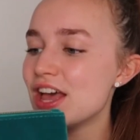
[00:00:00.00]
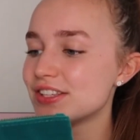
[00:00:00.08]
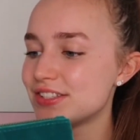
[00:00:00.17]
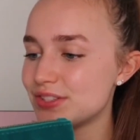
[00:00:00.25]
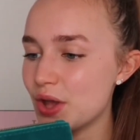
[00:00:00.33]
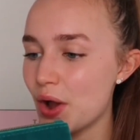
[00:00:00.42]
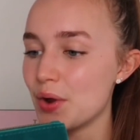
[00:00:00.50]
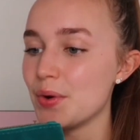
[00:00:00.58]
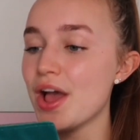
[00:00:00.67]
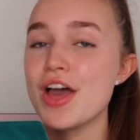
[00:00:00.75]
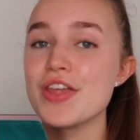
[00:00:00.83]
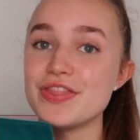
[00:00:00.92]

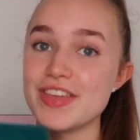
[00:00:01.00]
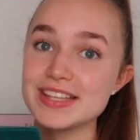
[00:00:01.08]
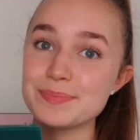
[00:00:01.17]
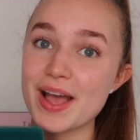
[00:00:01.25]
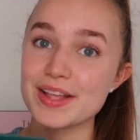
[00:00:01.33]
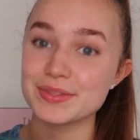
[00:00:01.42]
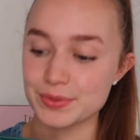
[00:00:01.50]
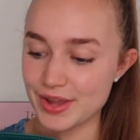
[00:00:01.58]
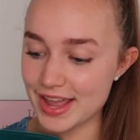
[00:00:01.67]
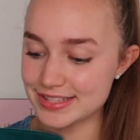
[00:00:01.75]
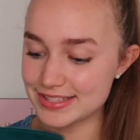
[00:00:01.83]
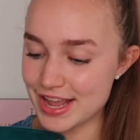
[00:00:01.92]
So this pencil
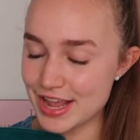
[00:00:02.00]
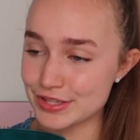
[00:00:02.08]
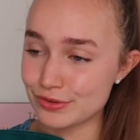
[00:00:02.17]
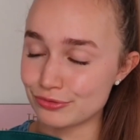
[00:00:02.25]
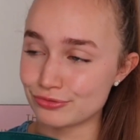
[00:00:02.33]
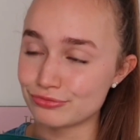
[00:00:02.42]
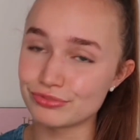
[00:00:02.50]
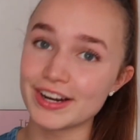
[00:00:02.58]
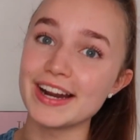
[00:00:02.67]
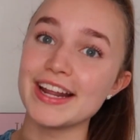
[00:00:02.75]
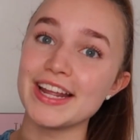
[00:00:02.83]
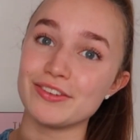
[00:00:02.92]
case is
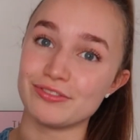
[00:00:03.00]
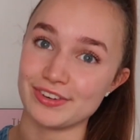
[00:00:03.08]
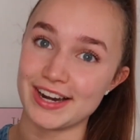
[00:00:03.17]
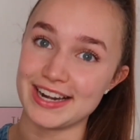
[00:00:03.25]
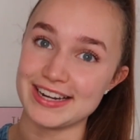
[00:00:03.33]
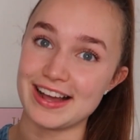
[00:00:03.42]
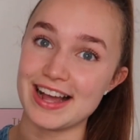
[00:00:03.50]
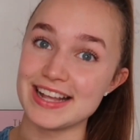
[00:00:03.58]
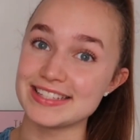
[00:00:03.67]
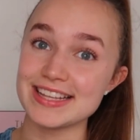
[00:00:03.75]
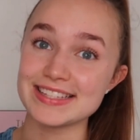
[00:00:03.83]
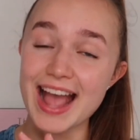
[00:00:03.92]
really
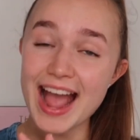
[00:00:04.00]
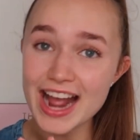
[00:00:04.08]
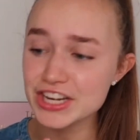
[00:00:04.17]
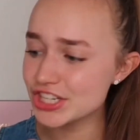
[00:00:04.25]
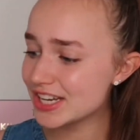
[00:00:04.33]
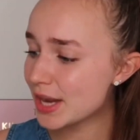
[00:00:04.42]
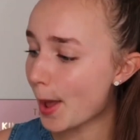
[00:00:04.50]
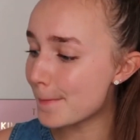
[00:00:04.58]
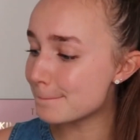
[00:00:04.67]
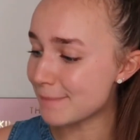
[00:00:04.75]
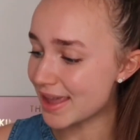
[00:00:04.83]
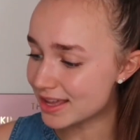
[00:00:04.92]
nice. It's actually a
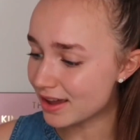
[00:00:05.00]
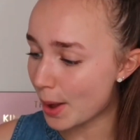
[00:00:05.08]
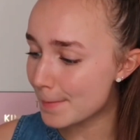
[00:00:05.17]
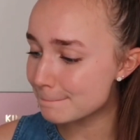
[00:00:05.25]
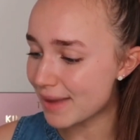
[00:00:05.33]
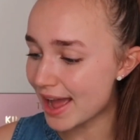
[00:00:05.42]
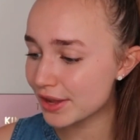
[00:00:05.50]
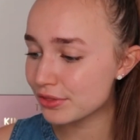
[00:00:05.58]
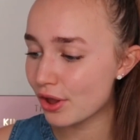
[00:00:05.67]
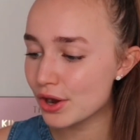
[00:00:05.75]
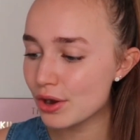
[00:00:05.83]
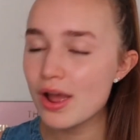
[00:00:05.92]
makeup bag
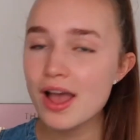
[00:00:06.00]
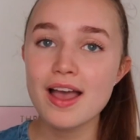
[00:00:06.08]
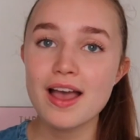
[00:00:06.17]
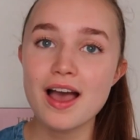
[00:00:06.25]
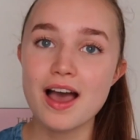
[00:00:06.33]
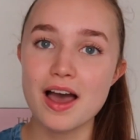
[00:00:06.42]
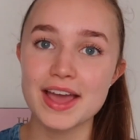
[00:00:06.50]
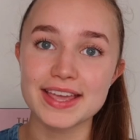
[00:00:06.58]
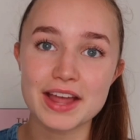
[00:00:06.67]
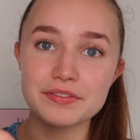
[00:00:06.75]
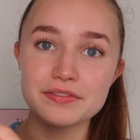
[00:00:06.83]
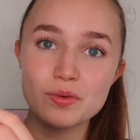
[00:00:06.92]
though,
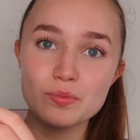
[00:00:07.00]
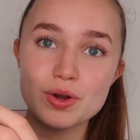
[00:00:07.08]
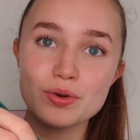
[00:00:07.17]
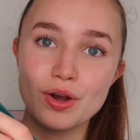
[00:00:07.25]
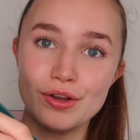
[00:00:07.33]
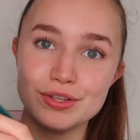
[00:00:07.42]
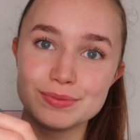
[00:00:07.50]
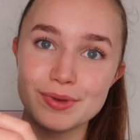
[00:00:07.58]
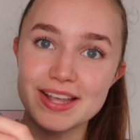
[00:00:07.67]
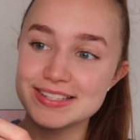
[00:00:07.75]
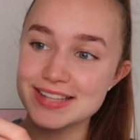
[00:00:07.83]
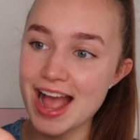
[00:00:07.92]
again from Wilko's,
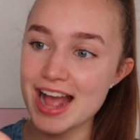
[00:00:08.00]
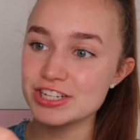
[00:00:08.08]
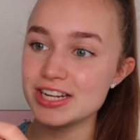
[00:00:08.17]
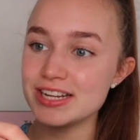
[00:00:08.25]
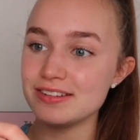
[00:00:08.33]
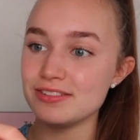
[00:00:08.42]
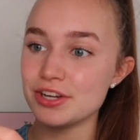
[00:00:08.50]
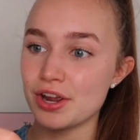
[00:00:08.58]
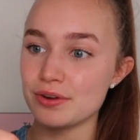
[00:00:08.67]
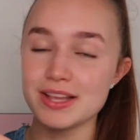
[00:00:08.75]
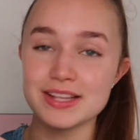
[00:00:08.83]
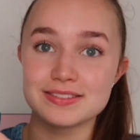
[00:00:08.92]
but it's actually, you
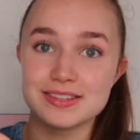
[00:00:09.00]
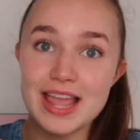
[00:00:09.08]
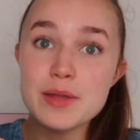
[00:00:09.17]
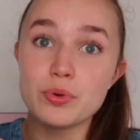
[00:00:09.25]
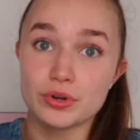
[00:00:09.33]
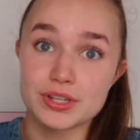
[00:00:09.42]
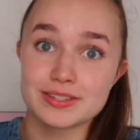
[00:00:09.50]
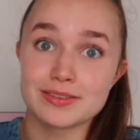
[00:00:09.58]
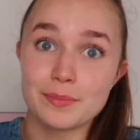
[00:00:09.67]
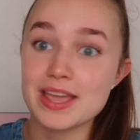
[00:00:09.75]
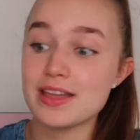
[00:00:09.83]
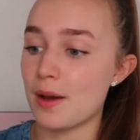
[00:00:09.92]
know, it's labeled as
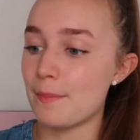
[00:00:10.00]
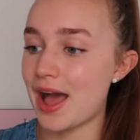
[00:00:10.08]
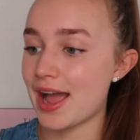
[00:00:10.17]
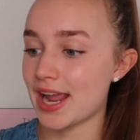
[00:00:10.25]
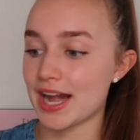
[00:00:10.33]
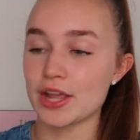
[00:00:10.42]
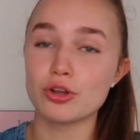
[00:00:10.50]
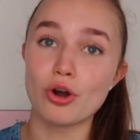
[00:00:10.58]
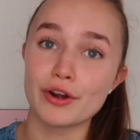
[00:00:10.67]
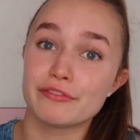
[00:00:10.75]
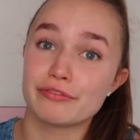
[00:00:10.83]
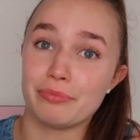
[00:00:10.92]
a makeup bag, and I
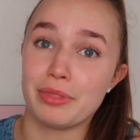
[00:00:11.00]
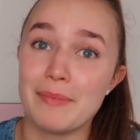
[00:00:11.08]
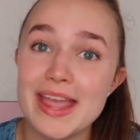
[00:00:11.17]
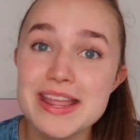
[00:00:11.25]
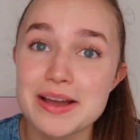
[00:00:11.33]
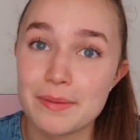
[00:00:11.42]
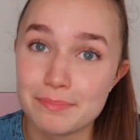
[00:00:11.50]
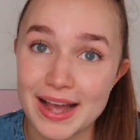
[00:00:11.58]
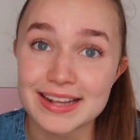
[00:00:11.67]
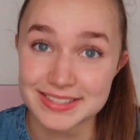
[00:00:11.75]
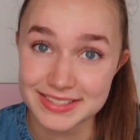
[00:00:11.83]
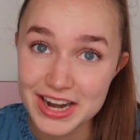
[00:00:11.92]
got it from the makeup
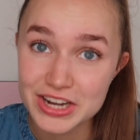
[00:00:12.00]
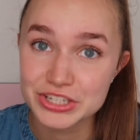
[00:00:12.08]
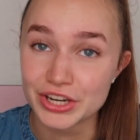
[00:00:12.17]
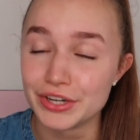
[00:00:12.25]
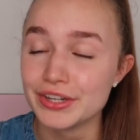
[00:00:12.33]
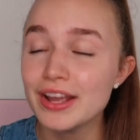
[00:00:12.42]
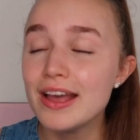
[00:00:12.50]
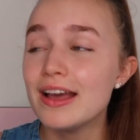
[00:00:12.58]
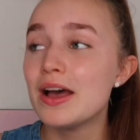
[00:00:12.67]
bag section.